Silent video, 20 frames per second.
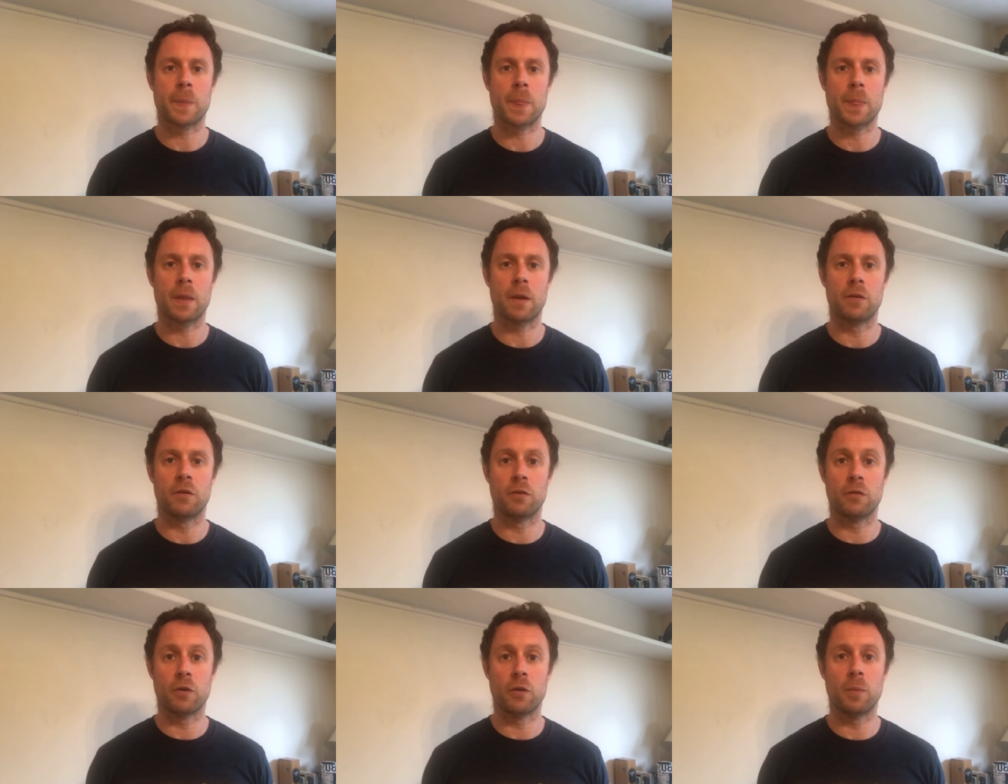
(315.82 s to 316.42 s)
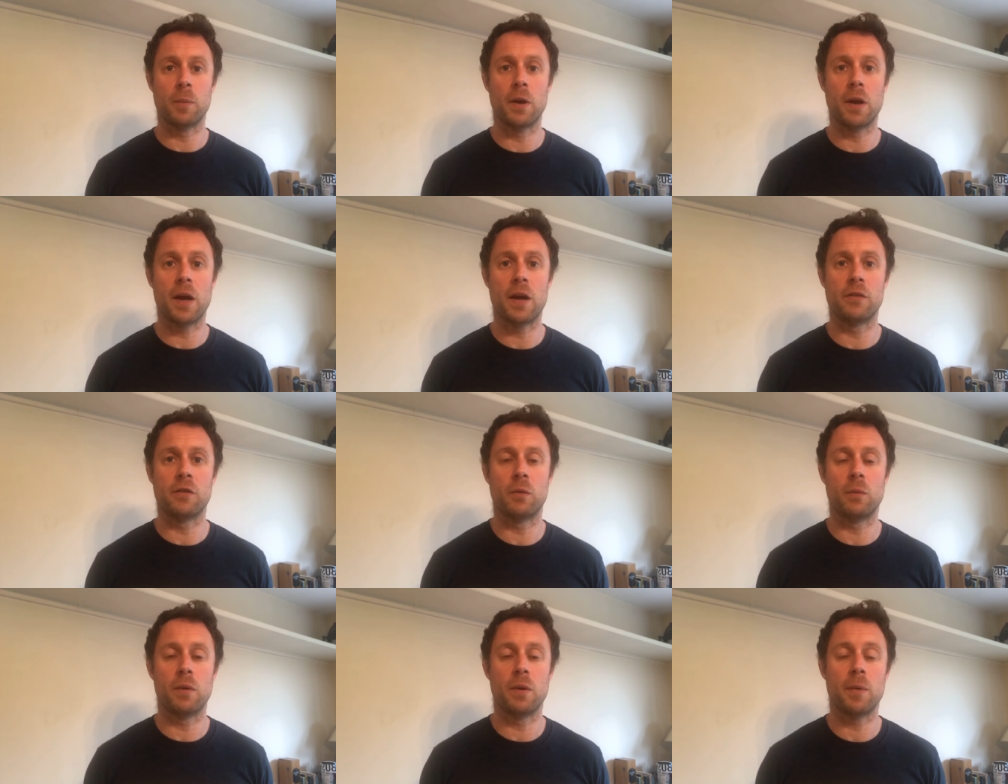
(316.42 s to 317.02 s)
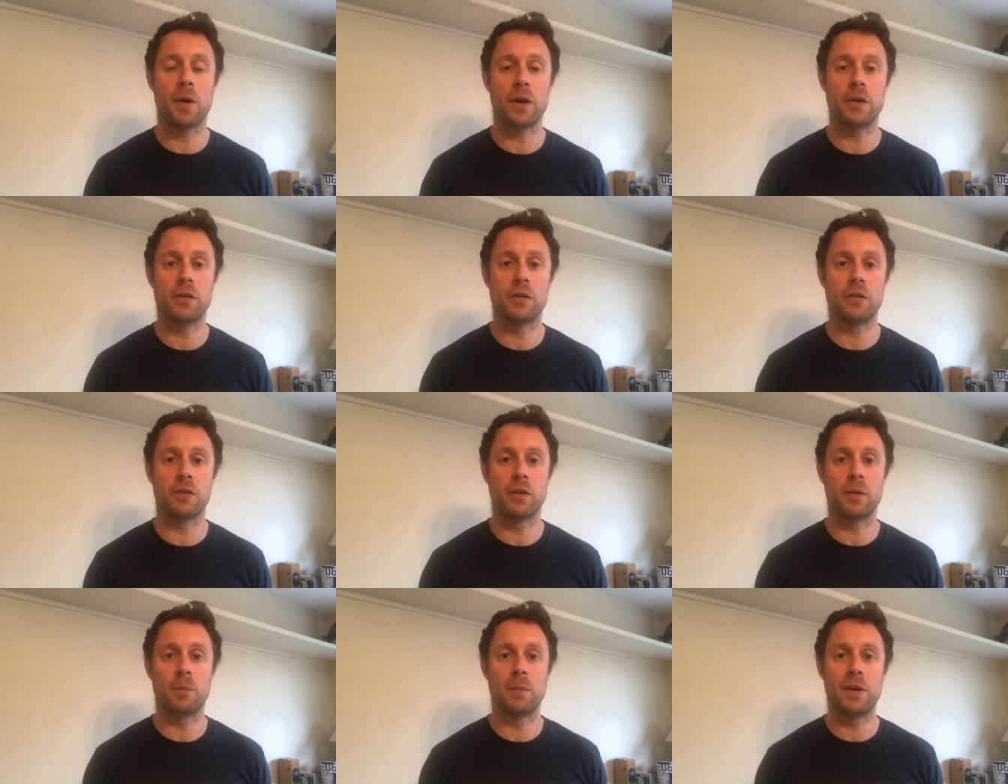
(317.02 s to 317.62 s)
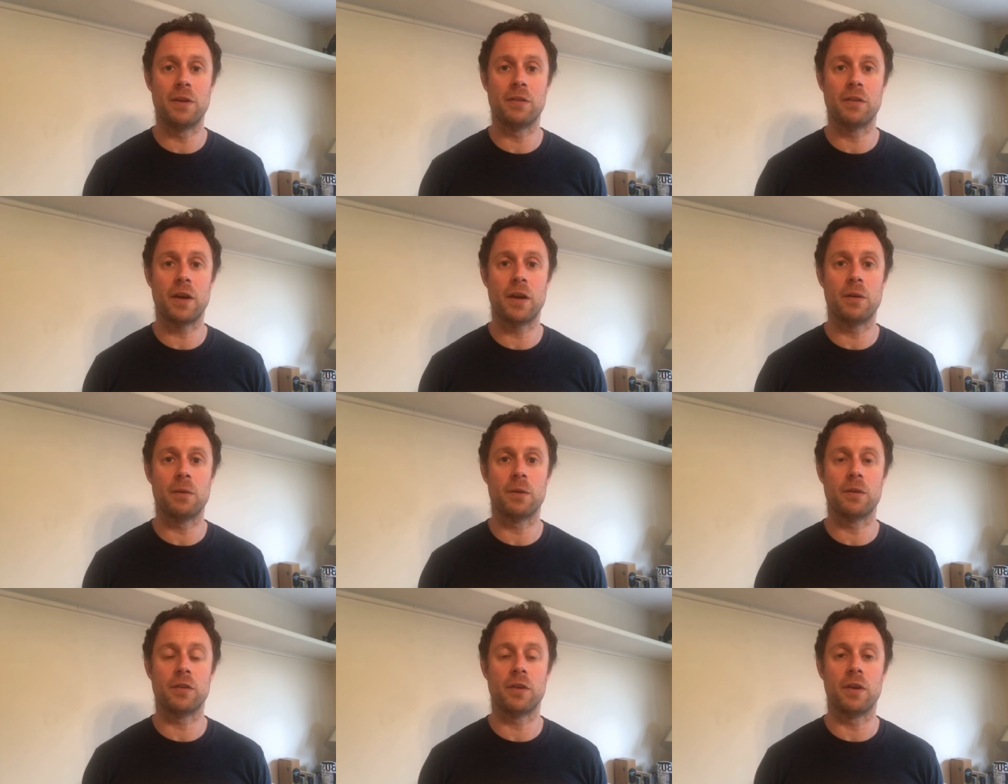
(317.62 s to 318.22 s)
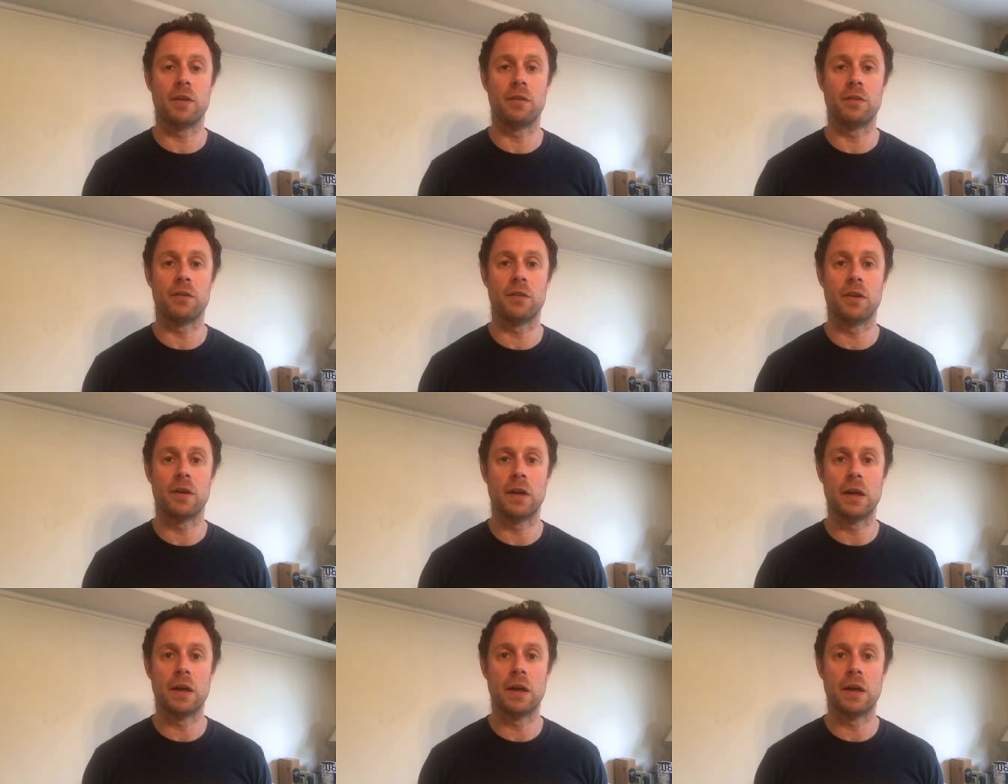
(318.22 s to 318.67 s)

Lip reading: To verbalize it, we might just simply say to ourselves,